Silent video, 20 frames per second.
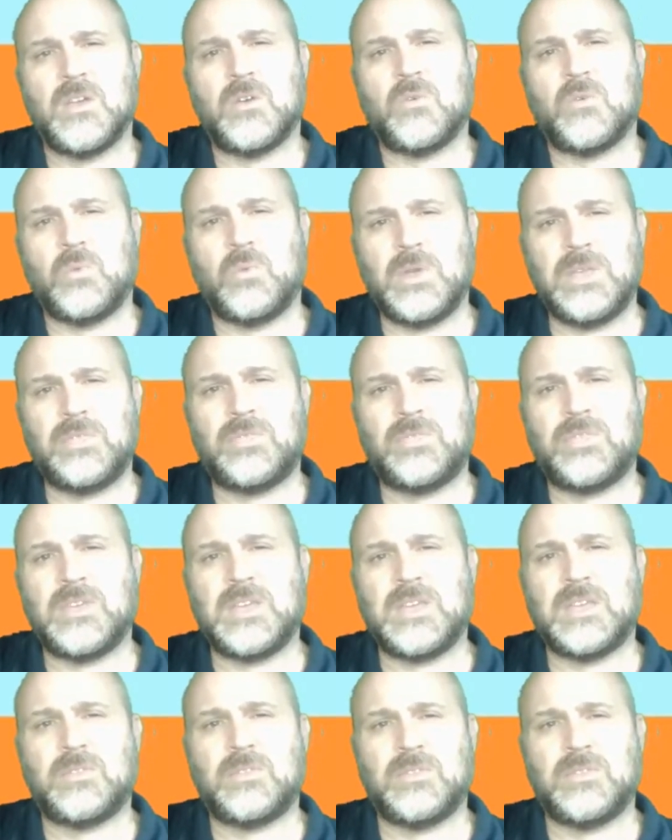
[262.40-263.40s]
We
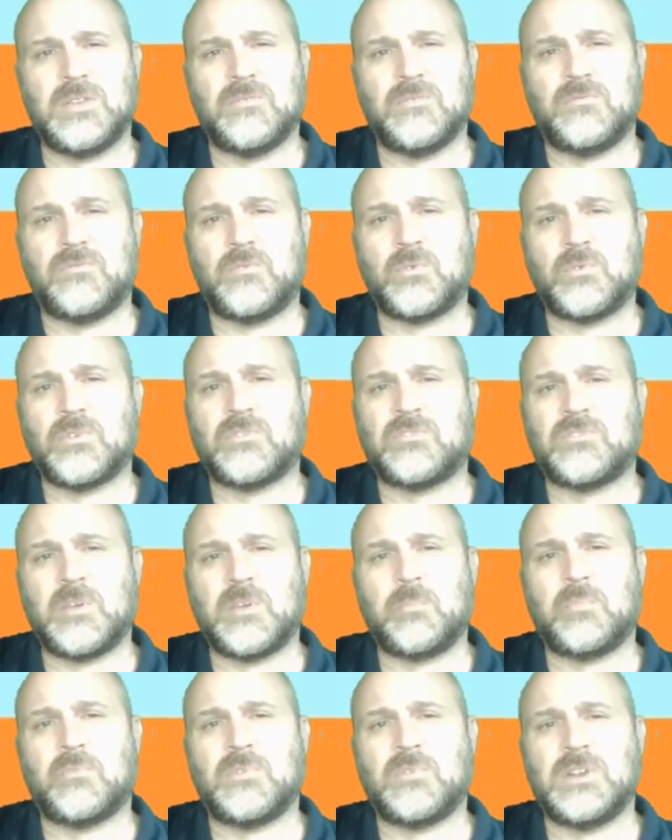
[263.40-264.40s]
think the enforced
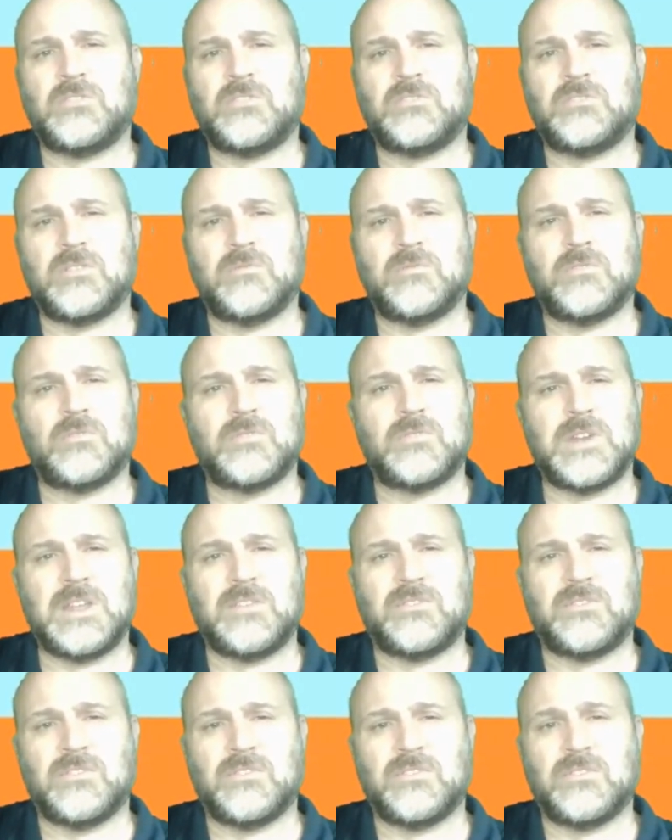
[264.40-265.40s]
separation of the
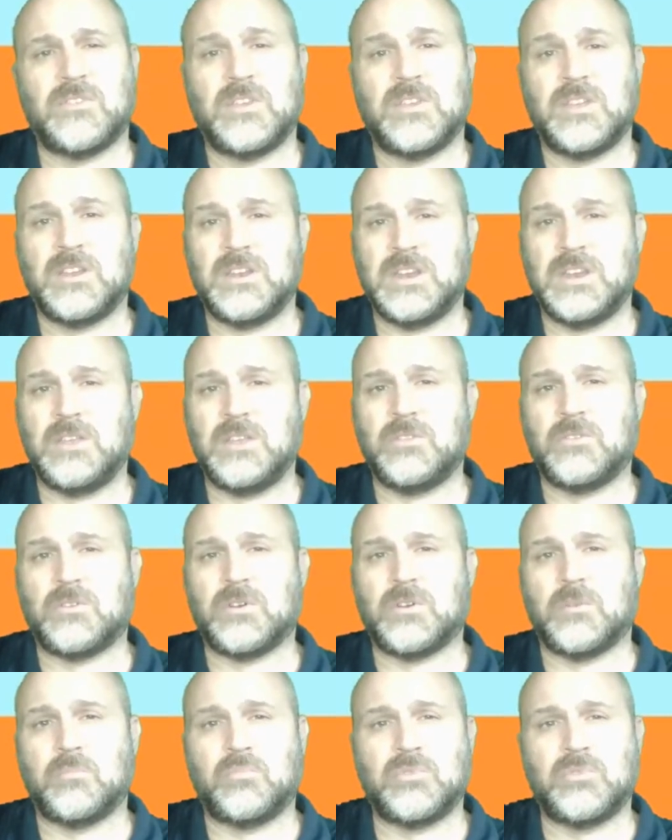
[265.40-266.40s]
races
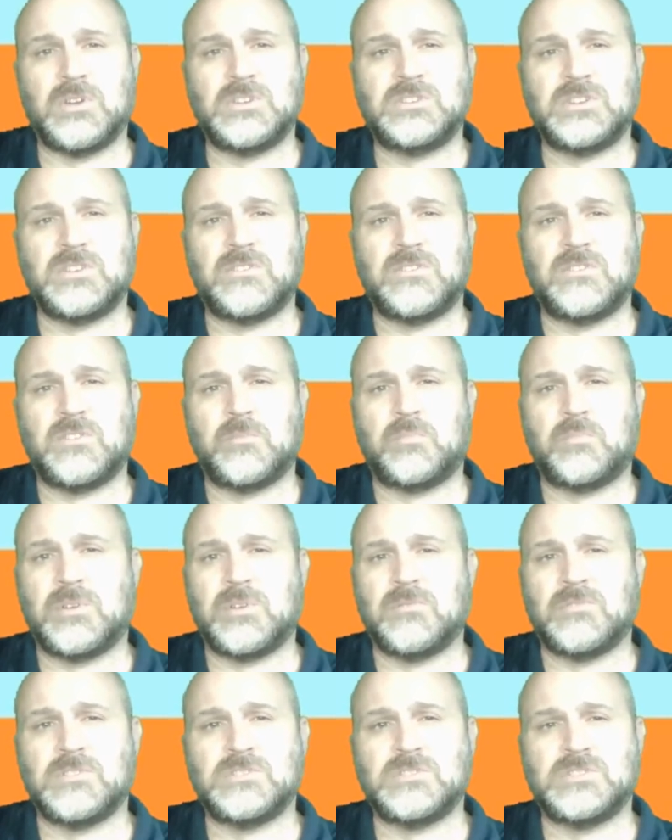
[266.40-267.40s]
neither abridges the
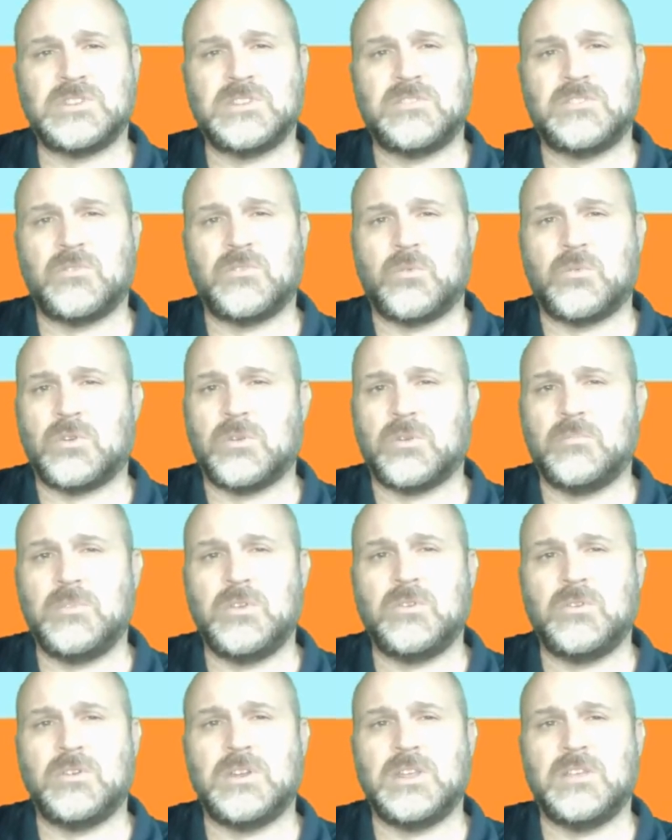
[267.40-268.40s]
privileges or
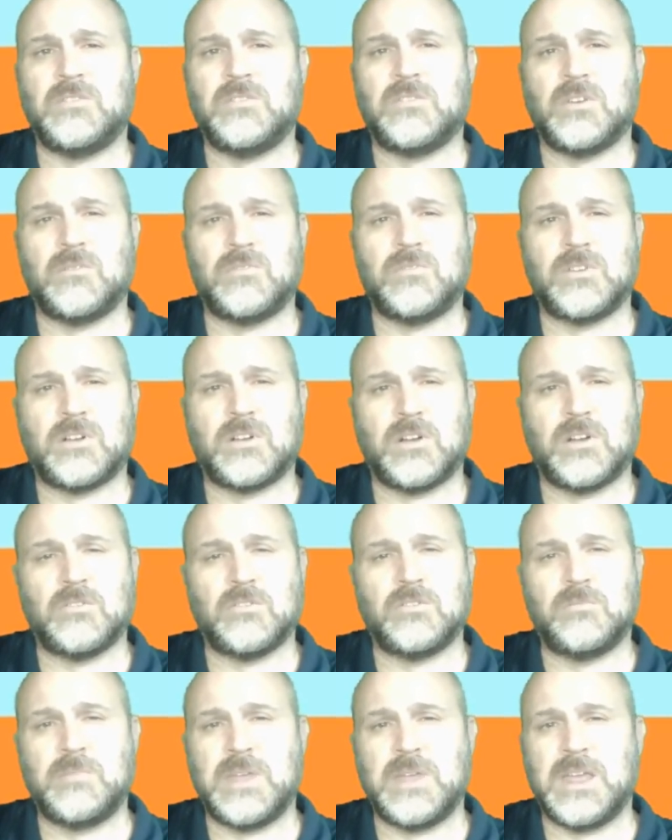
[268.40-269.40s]
immunities of the
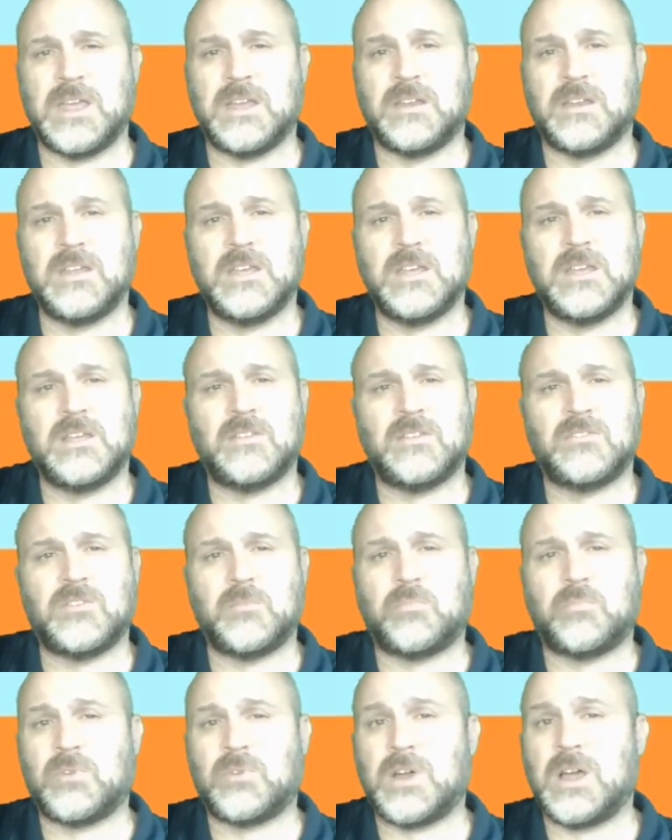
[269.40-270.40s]
colored man,
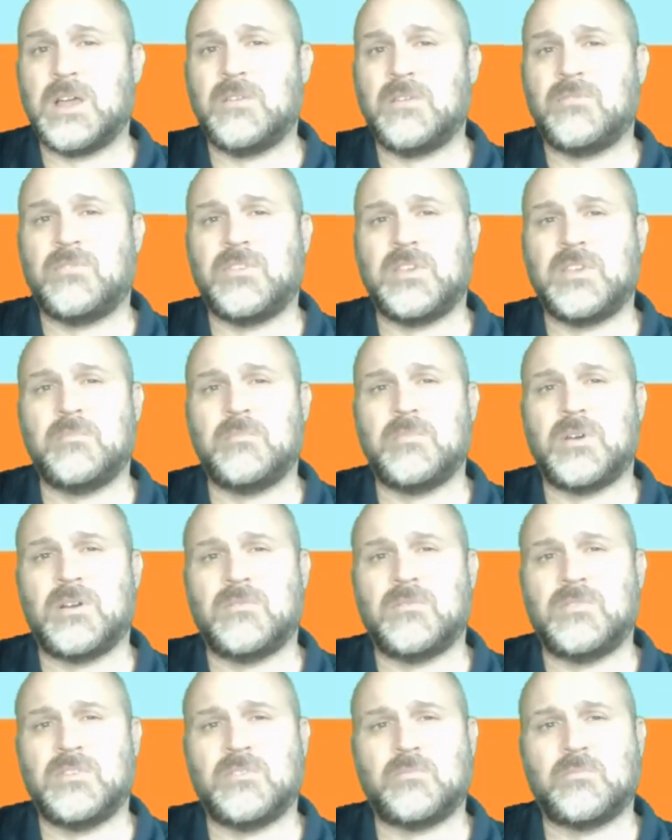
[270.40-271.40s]
deprives him
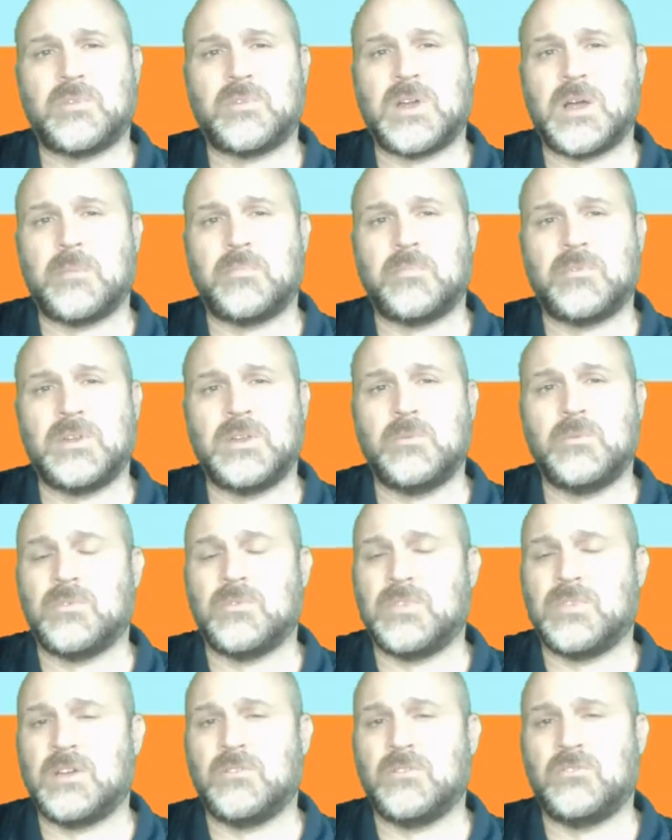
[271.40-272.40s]
of his property
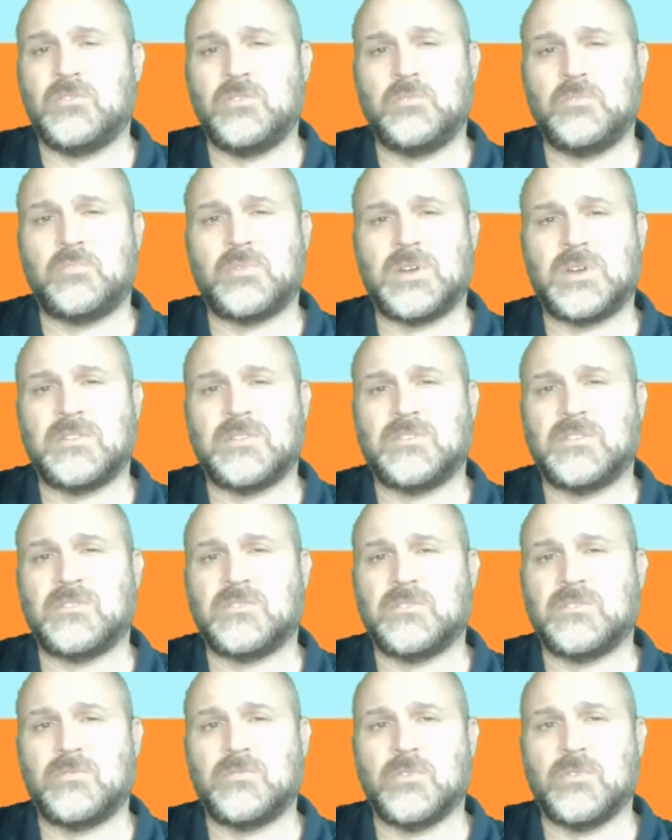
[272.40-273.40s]
without due
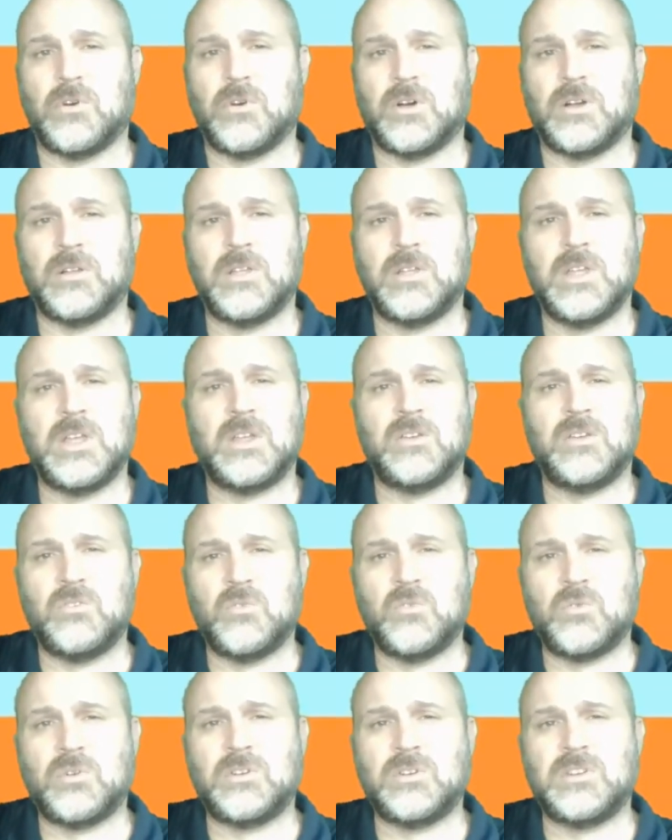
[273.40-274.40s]
process of law,
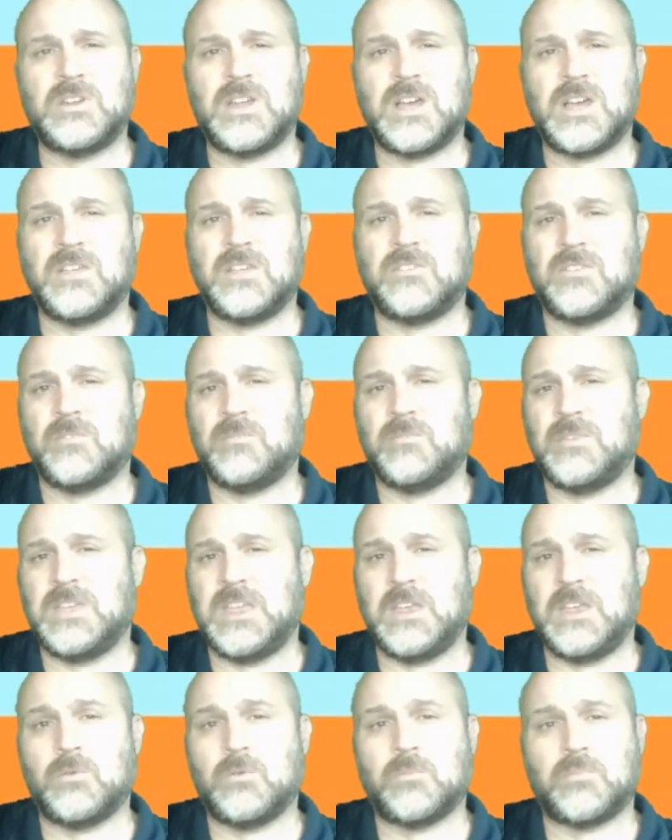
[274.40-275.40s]
nor denies him
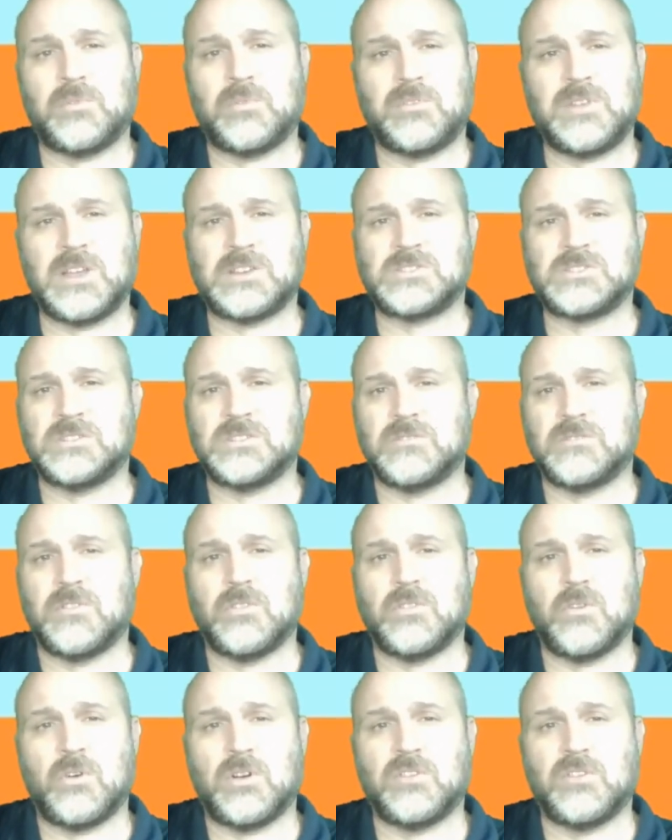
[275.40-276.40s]
the equal protection of
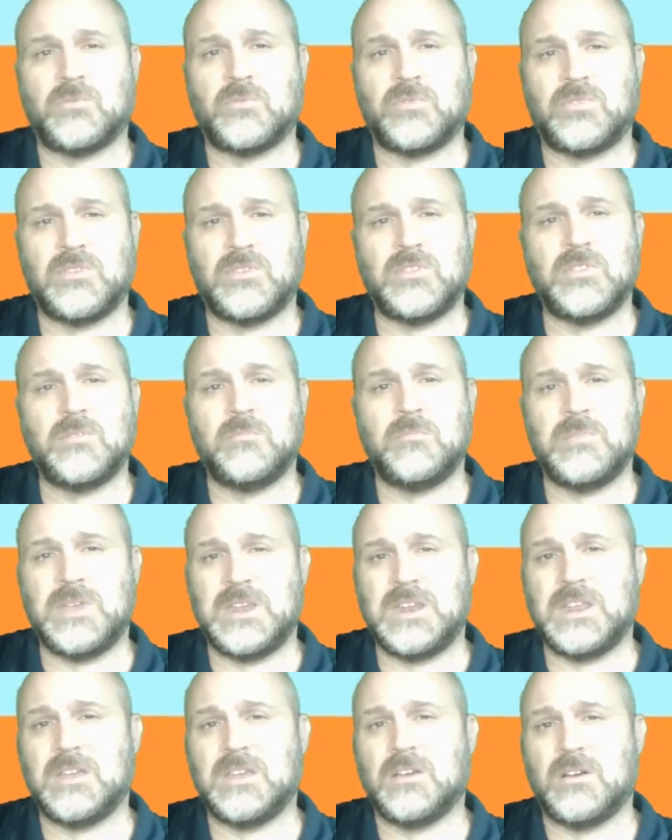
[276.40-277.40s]
the laws within the
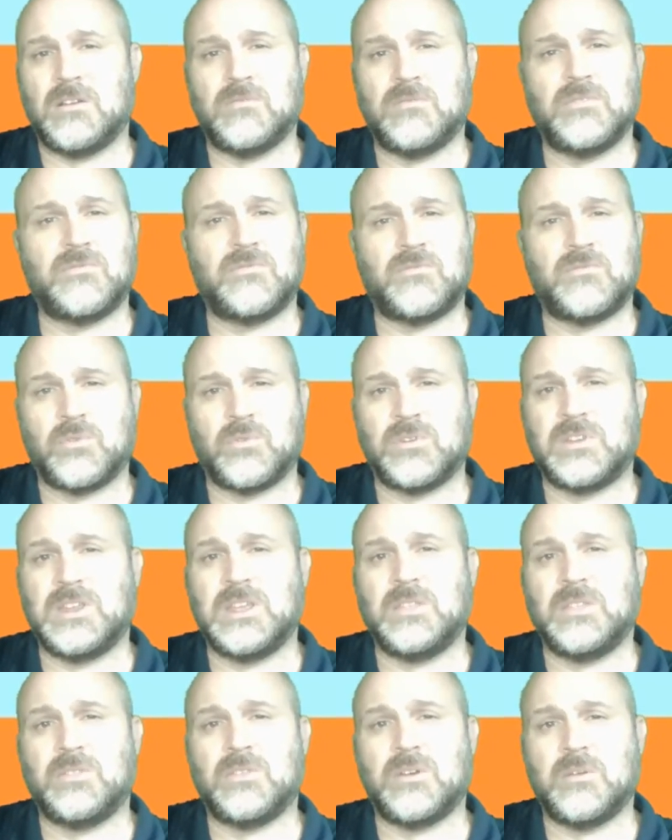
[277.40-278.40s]
meaning of the
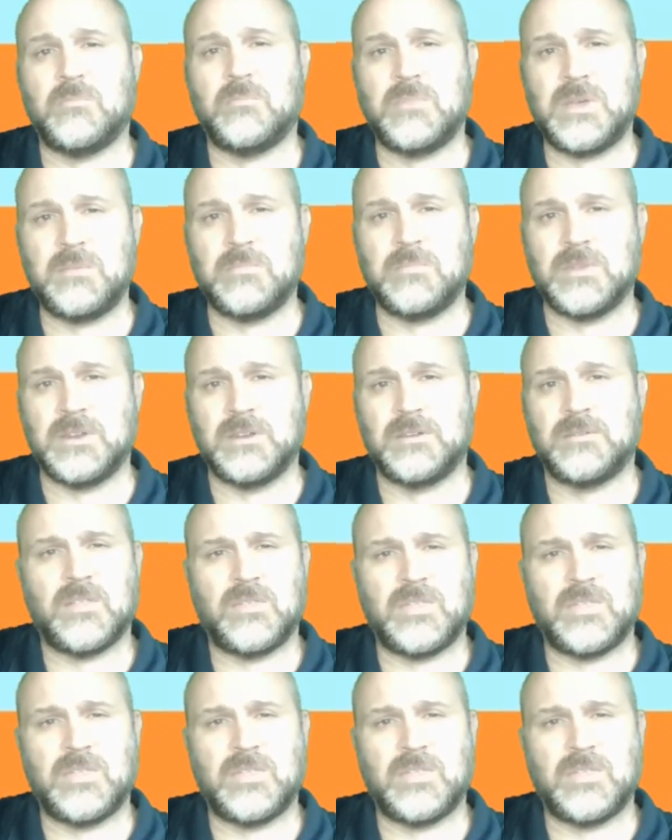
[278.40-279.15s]
14th Amendment.